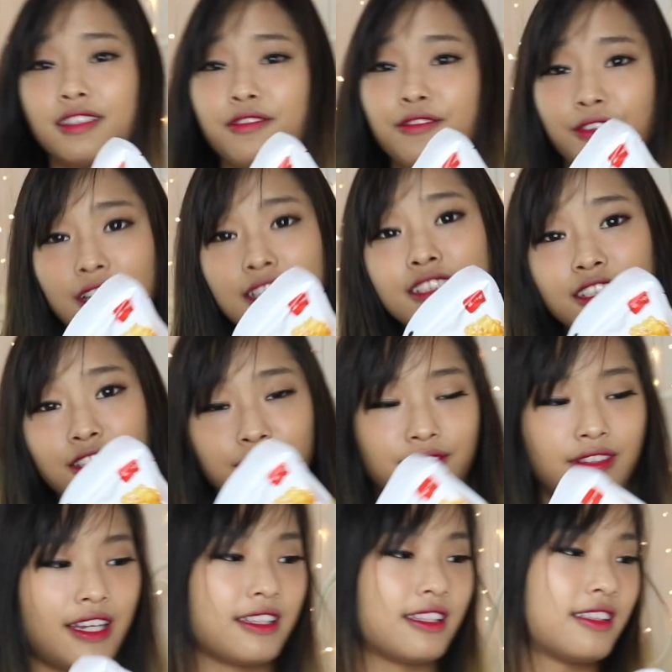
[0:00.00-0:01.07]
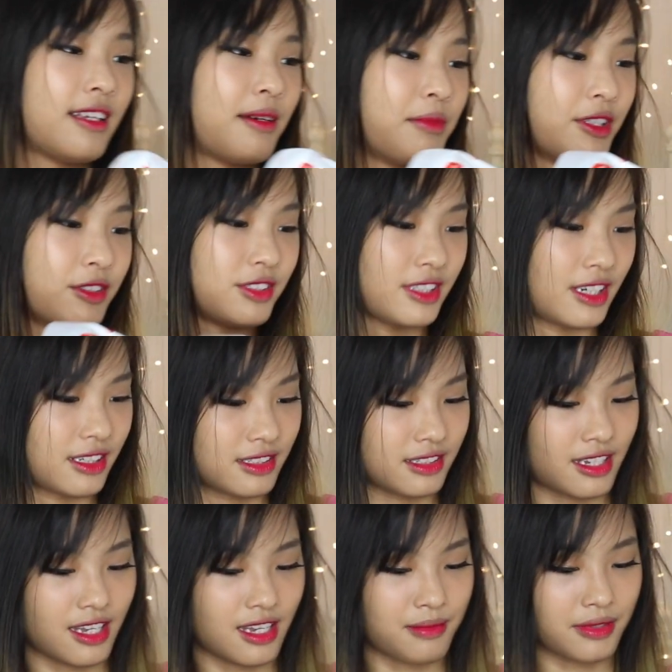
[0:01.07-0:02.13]
in advance if like the thumbnail sucks,
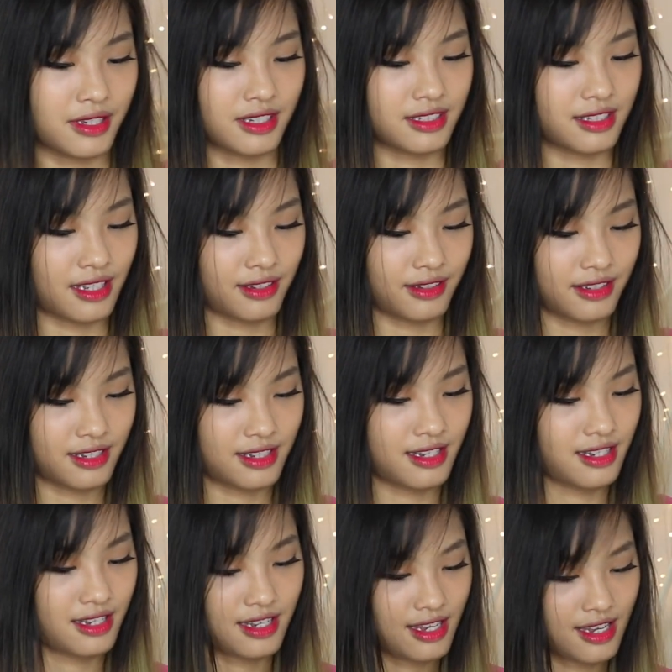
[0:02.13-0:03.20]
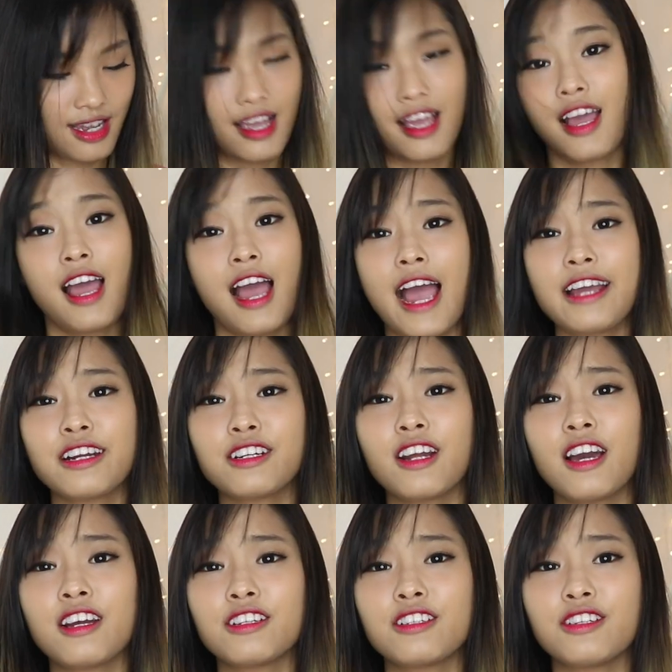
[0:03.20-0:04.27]
okay? Because like, I don't
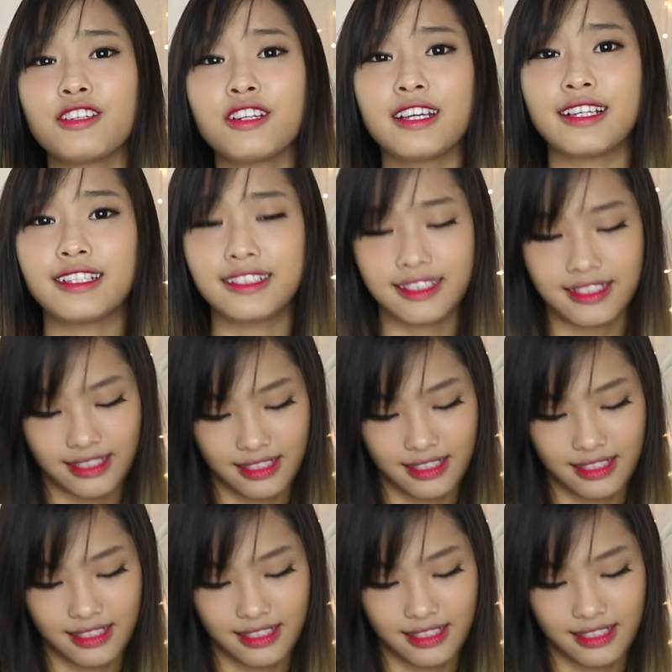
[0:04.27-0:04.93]
know how to do this.